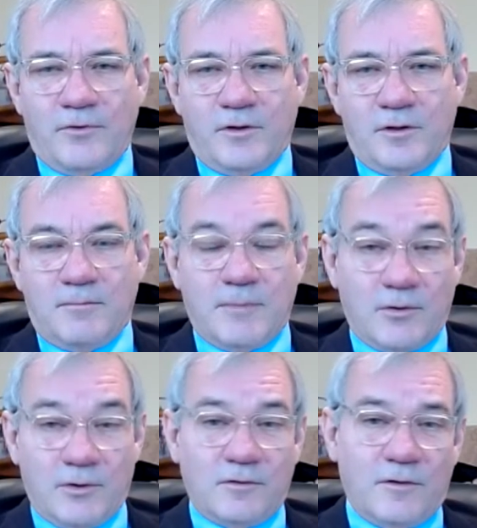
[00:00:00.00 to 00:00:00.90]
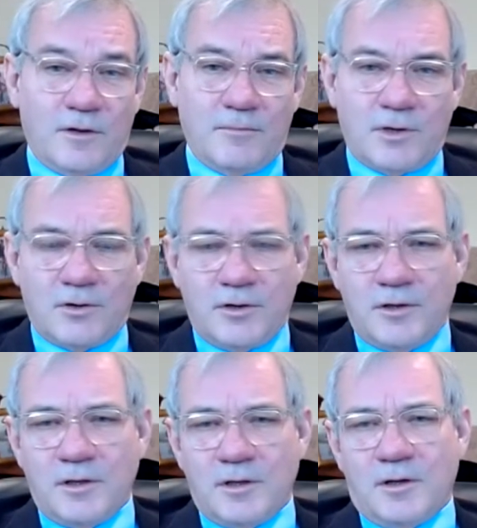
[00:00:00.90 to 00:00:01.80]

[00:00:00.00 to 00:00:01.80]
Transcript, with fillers: the married to the unmarried,